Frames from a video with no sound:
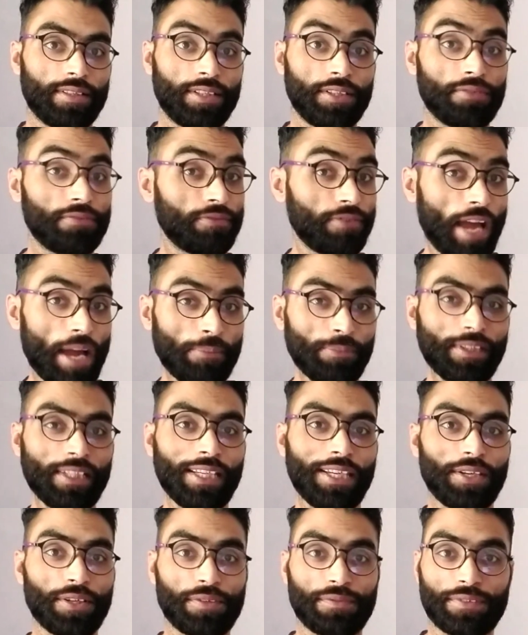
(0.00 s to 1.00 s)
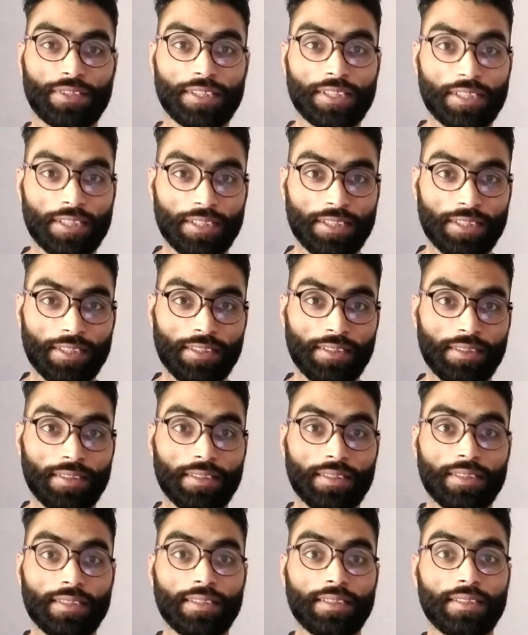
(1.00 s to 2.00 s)
the family of the girl
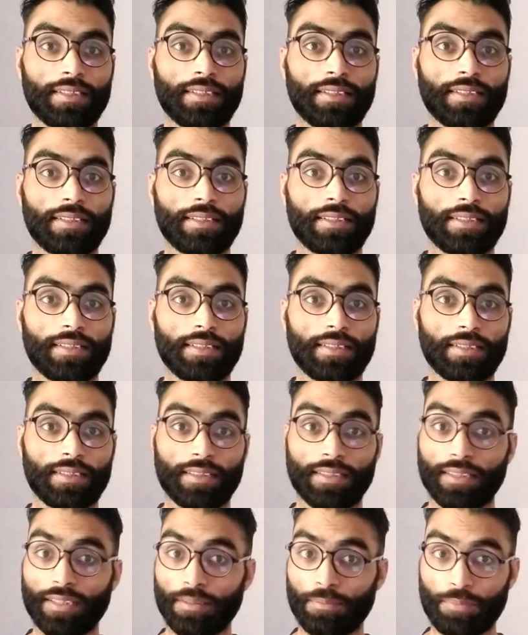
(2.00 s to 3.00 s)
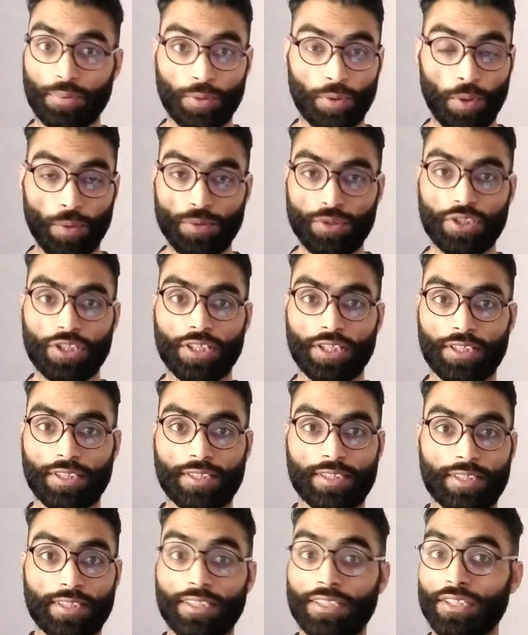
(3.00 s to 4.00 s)

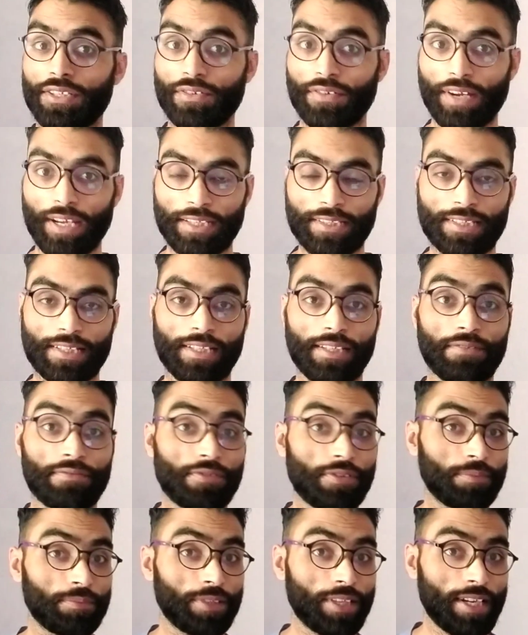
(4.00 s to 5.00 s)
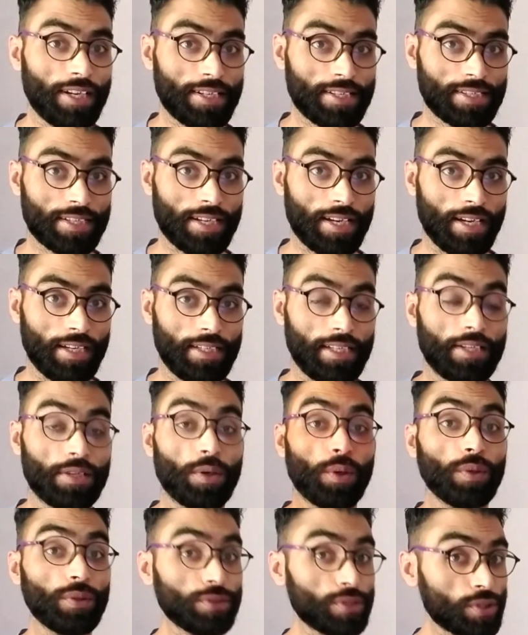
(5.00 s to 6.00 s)
approaches directly from their side and
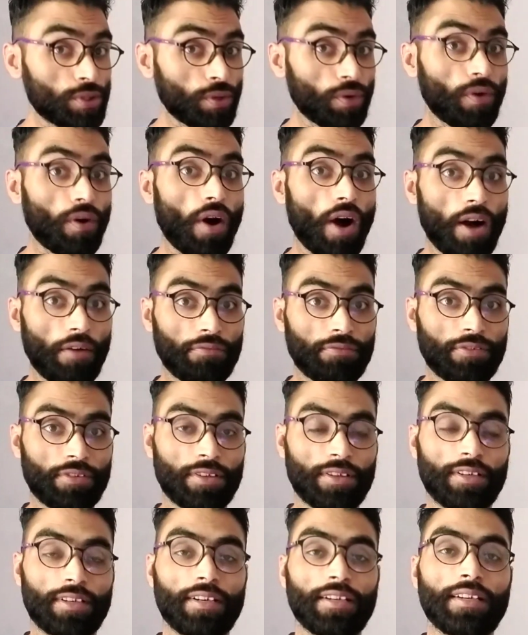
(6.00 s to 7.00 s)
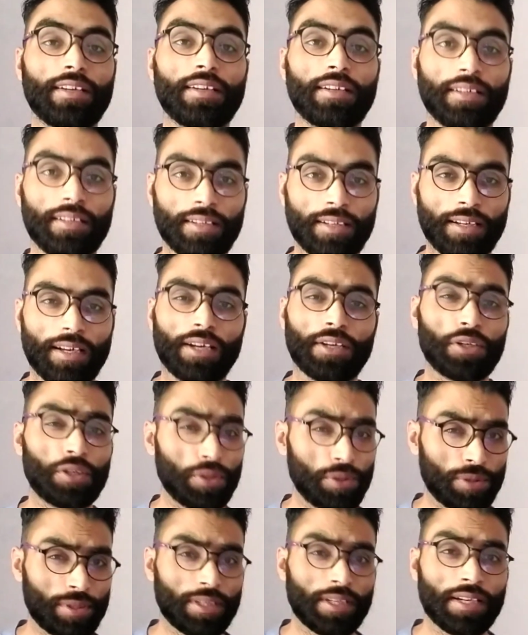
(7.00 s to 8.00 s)
also offer a
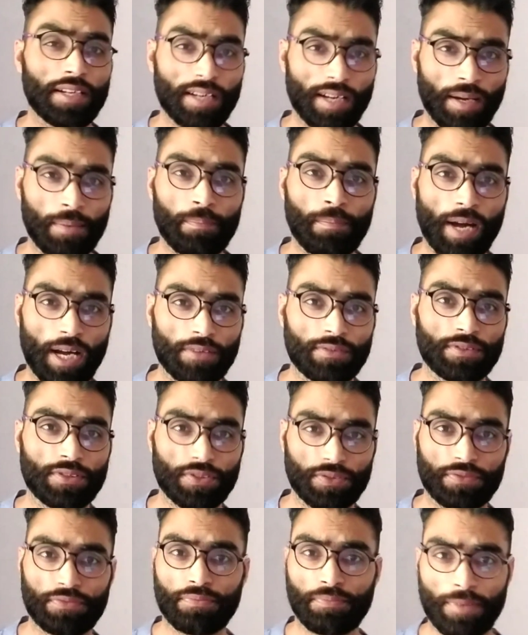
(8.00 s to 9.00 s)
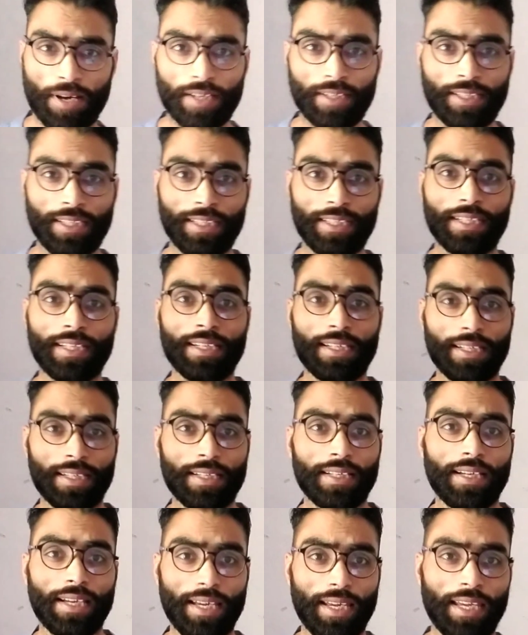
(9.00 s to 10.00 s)
good amount of money
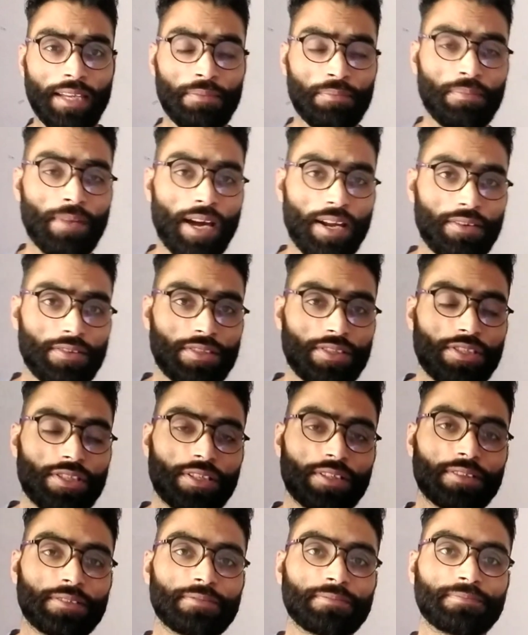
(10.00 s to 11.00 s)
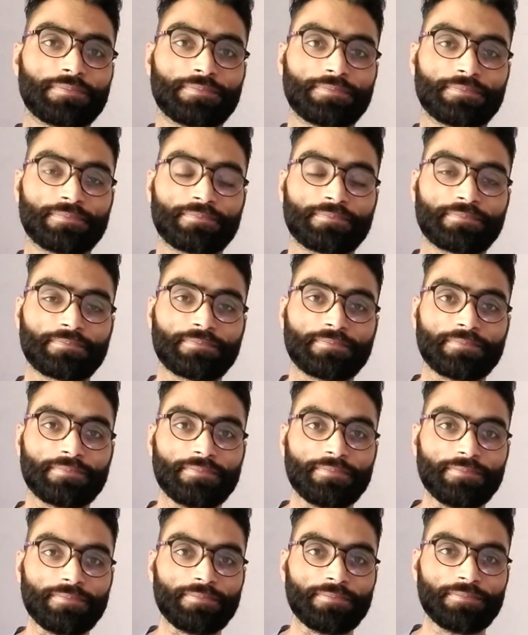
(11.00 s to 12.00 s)
in marriage
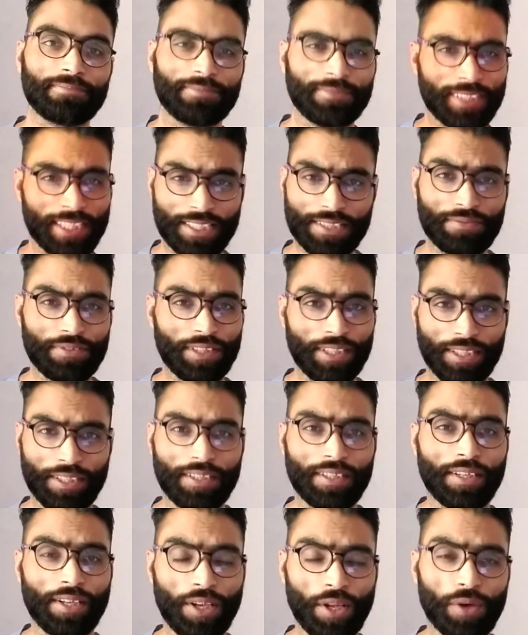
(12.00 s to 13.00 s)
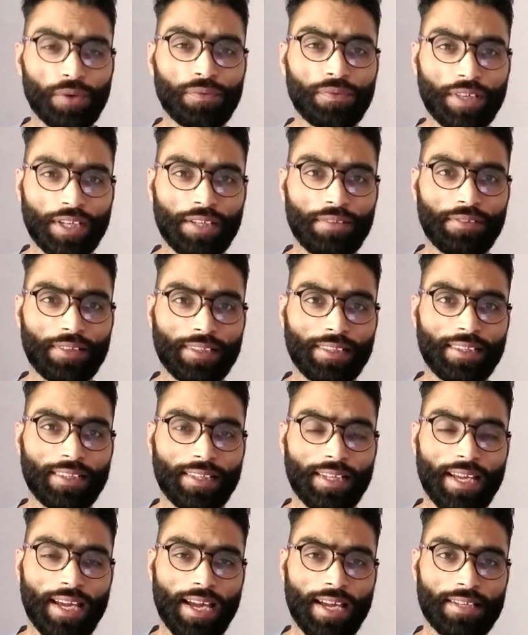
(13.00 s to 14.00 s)
that we know very well
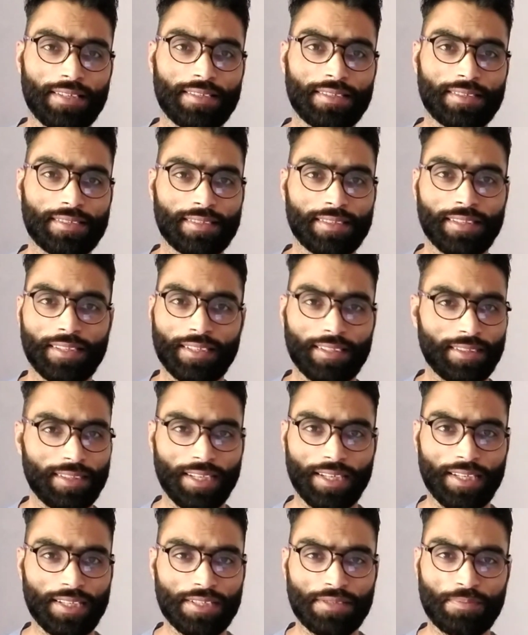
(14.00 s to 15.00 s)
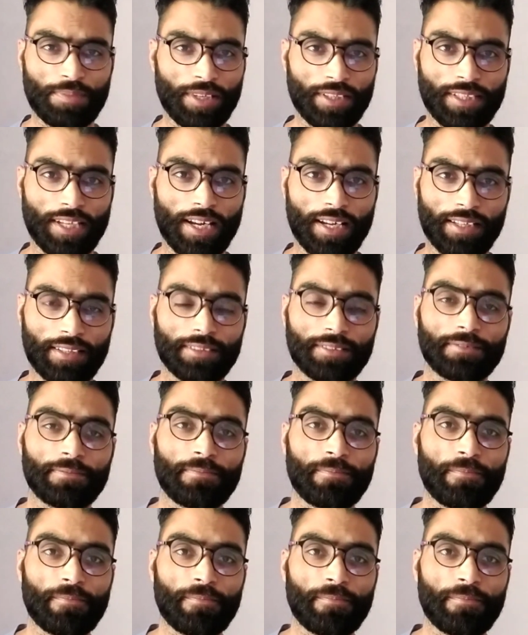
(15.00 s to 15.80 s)
as the Dahej Pratha.